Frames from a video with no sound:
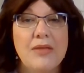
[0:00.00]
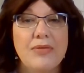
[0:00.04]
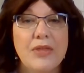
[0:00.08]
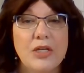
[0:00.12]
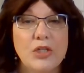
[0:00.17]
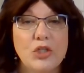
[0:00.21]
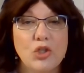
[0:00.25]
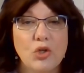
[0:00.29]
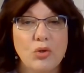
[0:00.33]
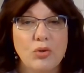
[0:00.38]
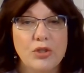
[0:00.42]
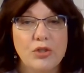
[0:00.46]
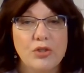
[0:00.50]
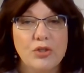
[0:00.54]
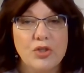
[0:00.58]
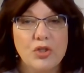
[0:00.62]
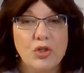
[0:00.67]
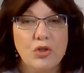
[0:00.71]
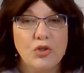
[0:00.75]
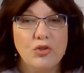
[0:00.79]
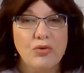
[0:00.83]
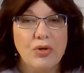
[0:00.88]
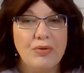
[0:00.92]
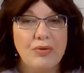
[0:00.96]
The shoulder
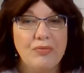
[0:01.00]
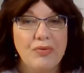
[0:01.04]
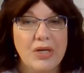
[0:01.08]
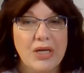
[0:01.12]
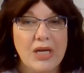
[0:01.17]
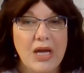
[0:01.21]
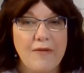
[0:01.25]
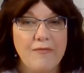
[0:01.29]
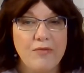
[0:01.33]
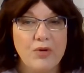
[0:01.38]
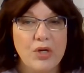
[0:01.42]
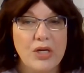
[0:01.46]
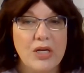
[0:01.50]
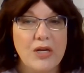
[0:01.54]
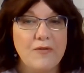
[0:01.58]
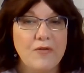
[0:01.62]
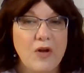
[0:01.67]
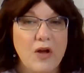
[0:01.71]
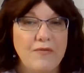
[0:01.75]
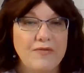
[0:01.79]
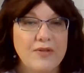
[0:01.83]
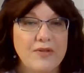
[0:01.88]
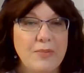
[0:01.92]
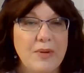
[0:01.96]
surgery recovery
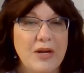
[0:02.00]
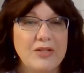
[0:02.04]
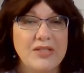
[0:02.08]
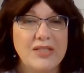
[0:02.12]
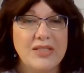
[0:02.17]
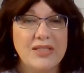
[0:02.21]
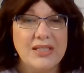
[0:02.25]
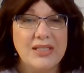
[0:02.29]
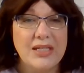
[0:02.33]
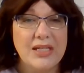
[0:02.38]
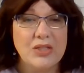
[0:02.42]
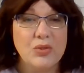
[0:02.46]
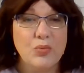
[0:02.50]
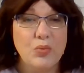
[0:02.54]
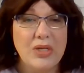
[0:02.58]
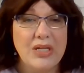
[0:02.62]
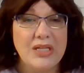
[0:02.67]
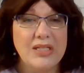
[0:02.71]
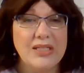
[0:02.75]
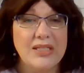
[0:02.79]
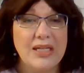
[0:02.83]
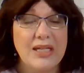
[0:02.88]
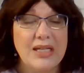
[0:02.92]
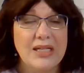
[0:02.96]
involved about 6
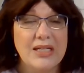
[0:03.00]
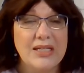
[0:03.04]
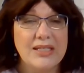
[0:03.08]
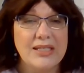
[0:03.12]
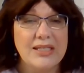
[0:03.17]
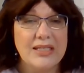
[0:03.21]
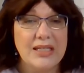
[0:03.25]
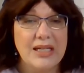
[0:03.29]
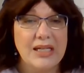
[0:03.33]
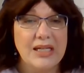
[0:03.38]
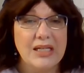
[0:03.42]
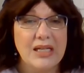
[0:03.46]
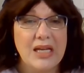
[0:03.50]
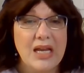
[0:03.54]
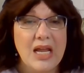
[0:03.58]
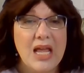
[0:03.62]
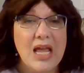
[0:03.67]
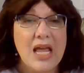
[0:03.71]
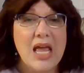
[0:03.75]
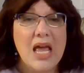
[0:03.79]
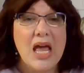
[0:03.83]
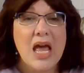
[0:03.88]
weeks in a sling.